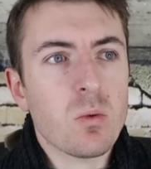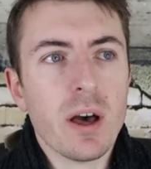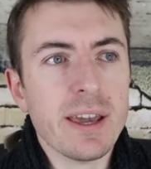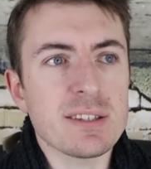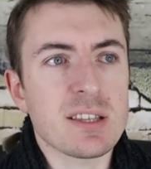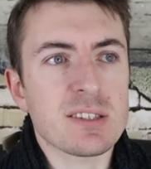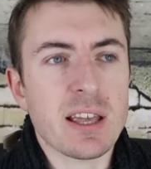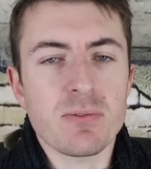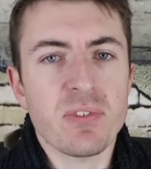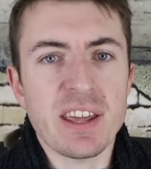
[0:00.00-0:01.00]
Why is he
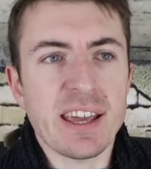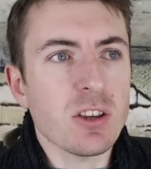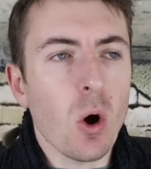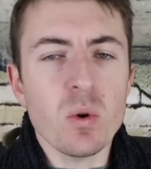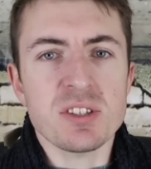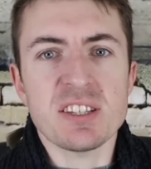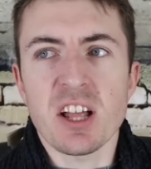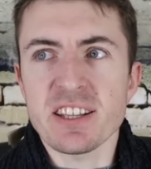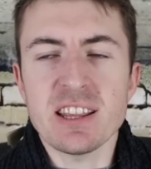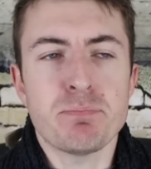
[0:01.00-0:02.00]
saying Vinny? He knows he's
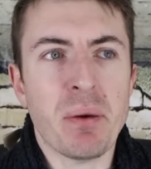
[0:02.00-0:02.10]
not in the